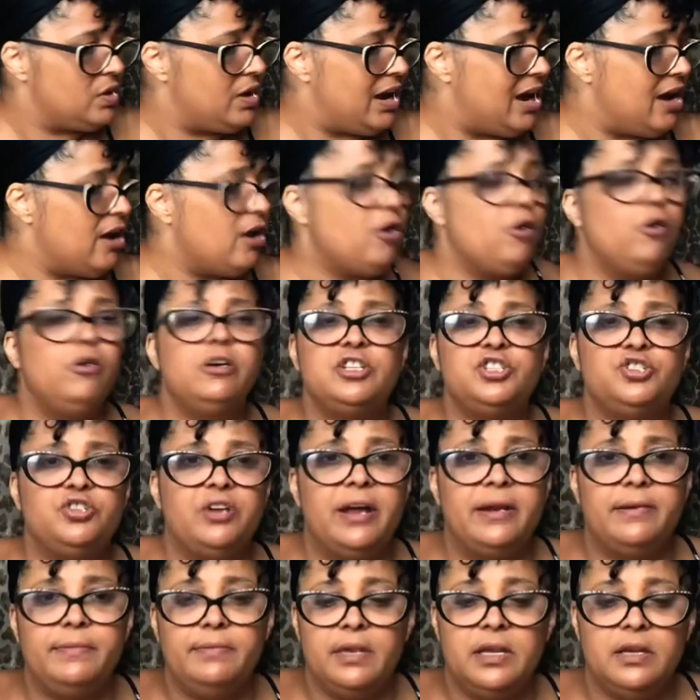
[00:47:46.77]
I always
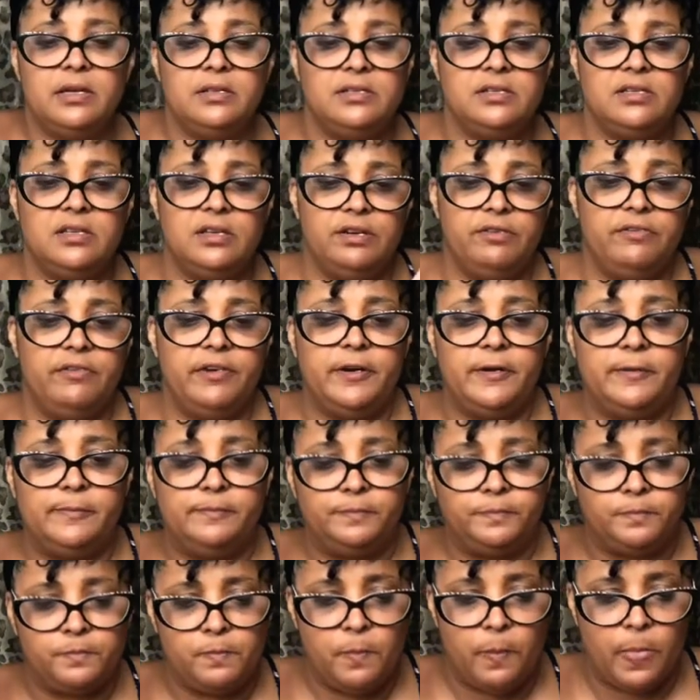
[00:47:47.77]
try to be considerate
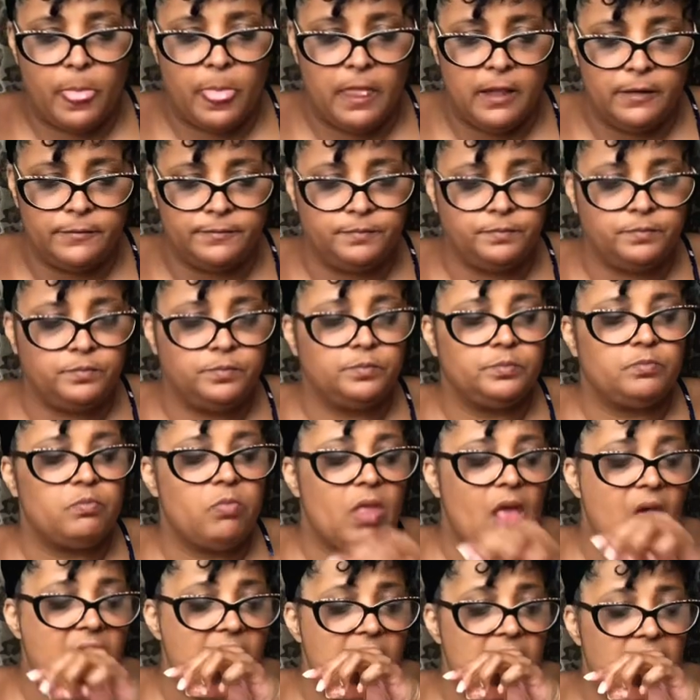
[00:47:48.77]

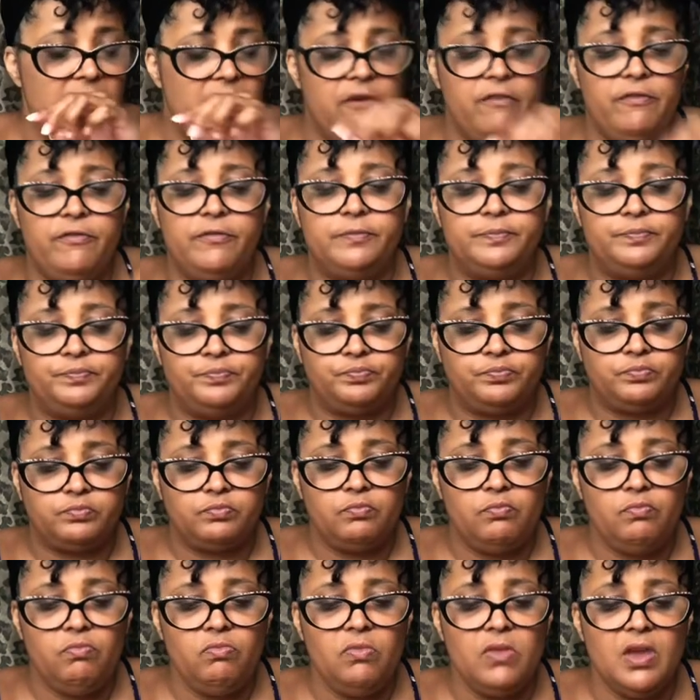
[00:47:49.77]
of
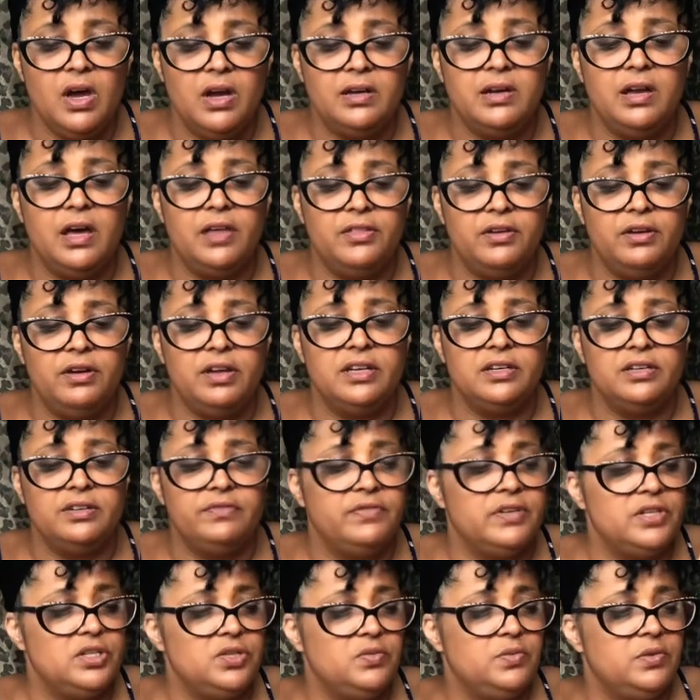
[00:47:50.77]
another
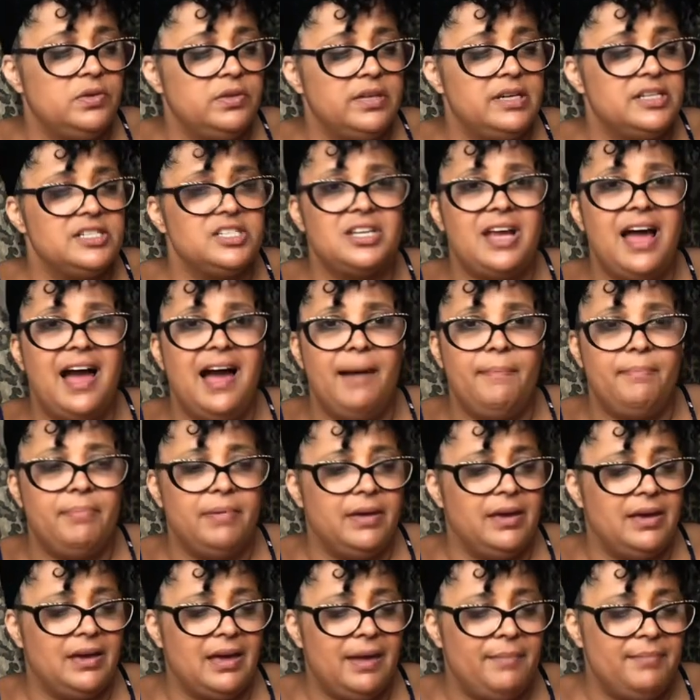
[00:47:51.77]
individual that's
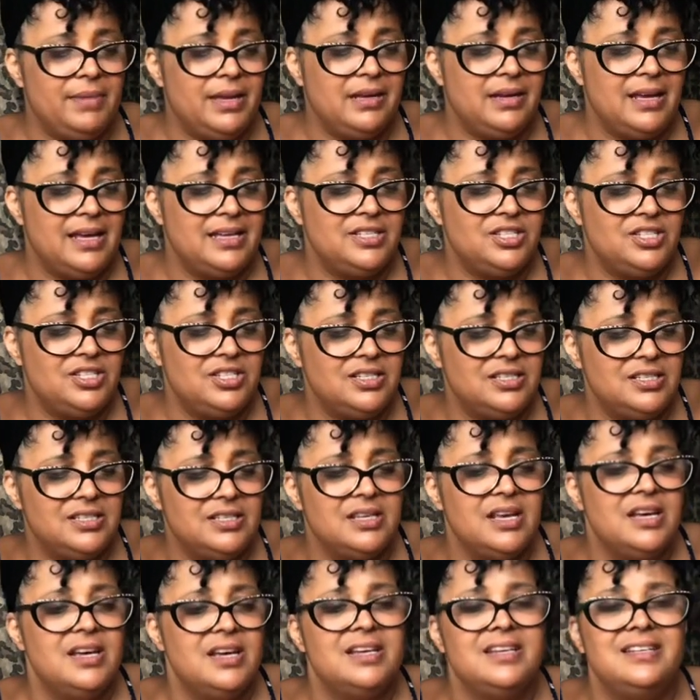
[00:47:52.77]
shopping. I mean, that's
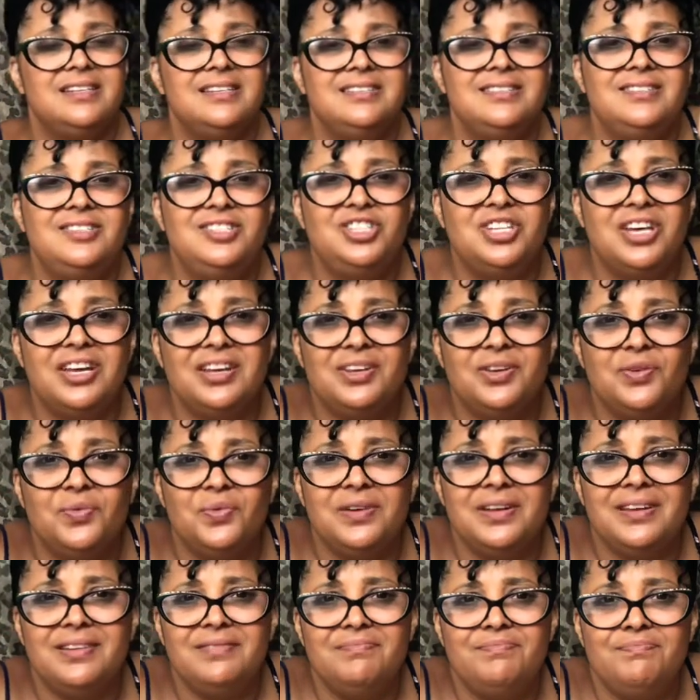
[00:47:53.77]
just
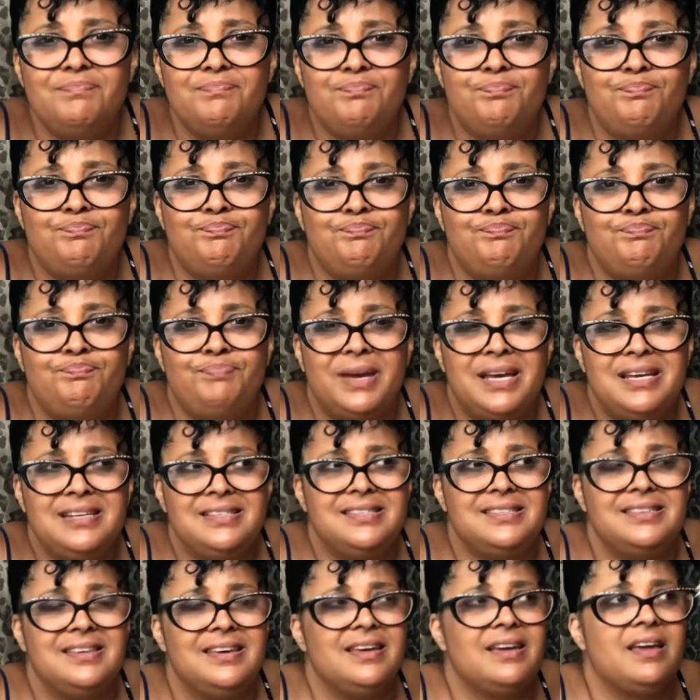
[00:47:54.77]
genuine,
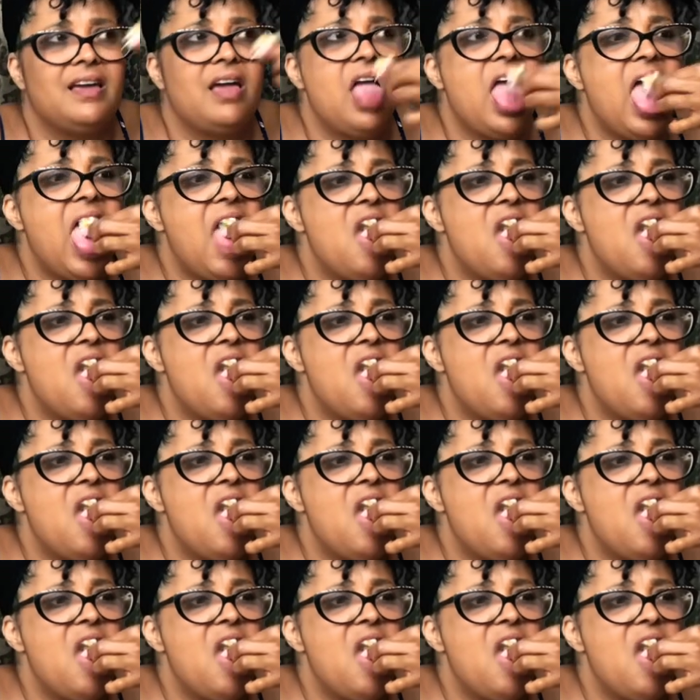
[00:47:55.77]
basic